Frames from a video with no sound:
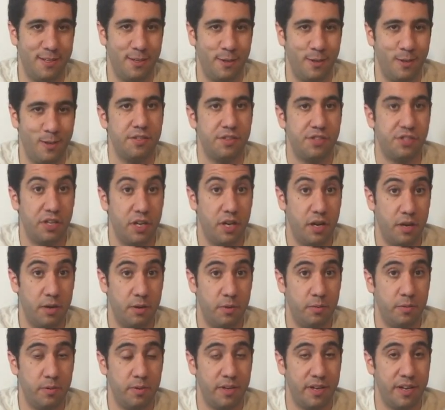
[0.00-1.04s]

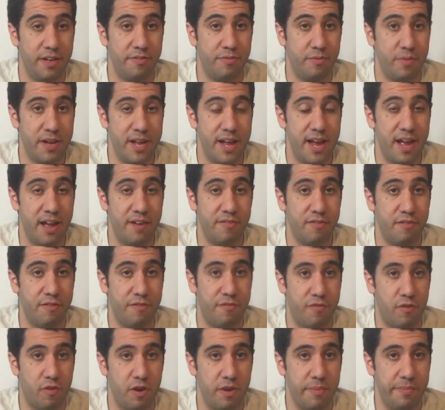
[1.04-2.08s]
So if we have a
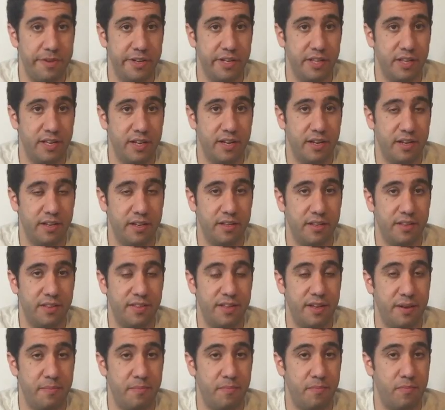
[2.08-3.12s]
formula
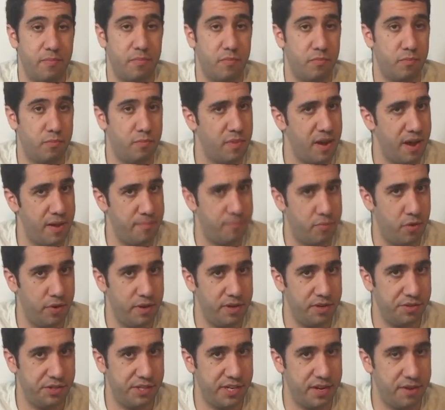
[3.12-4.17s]
that
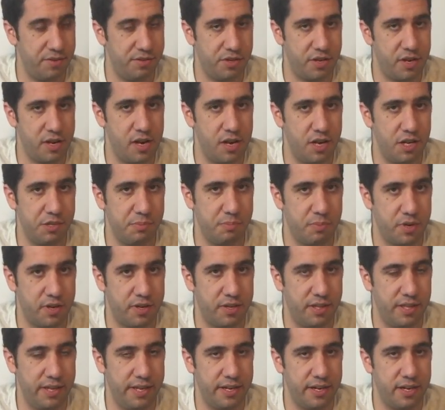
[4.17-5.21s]
boils down to cost per
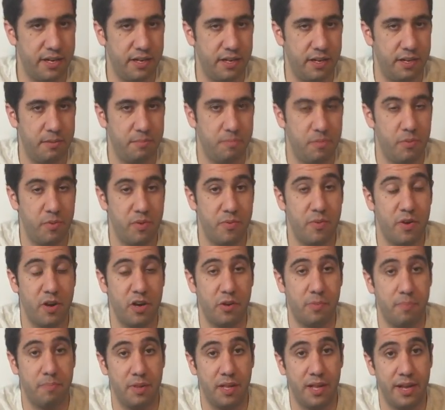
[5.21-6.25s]
click, but we want to
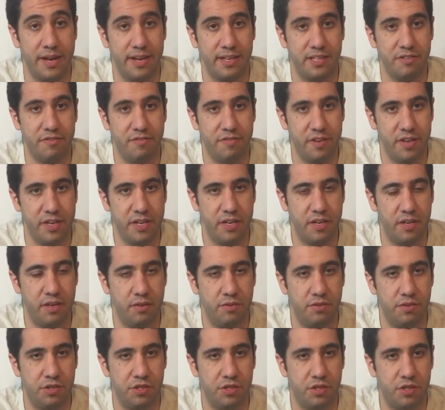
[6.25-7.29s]
apply it to
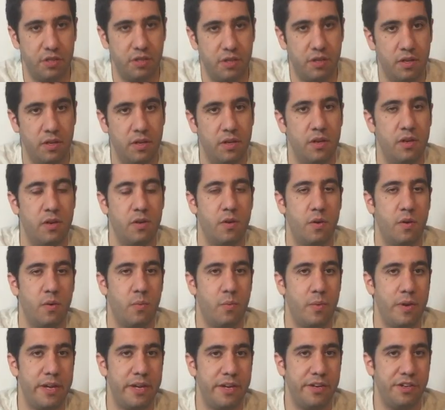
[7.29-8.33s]
videos,
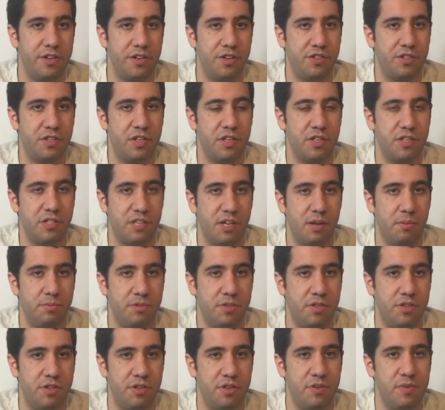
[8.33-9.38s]
we can just
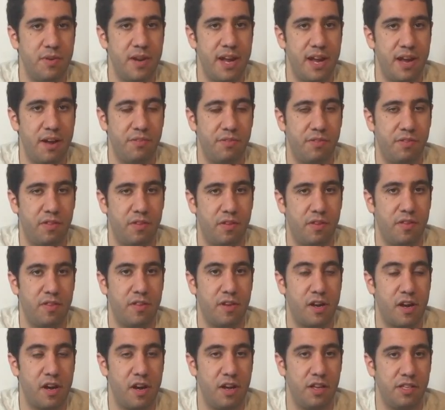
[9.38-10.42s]
substitute out the
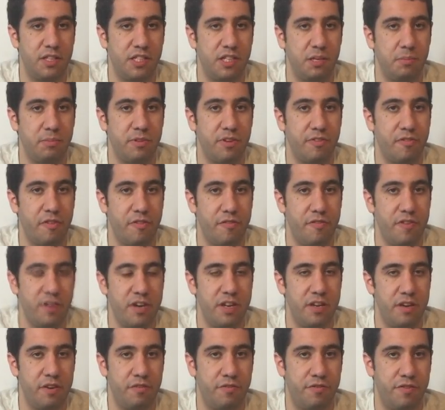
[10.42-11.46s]
concept of a
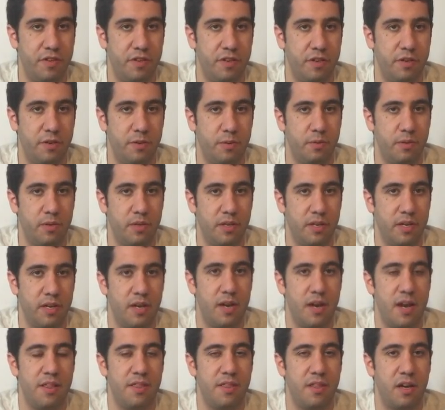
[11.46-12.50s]
video view
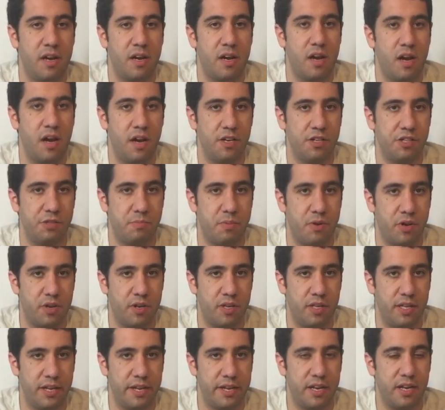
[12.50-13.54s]
in the cost per
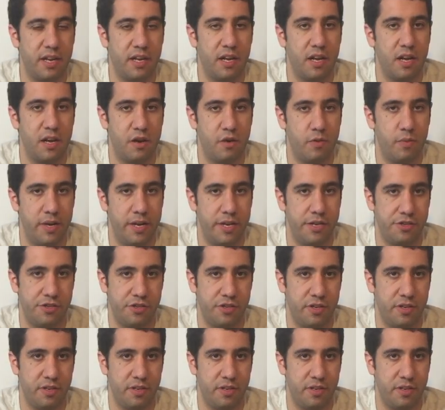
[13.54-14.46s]
click equation.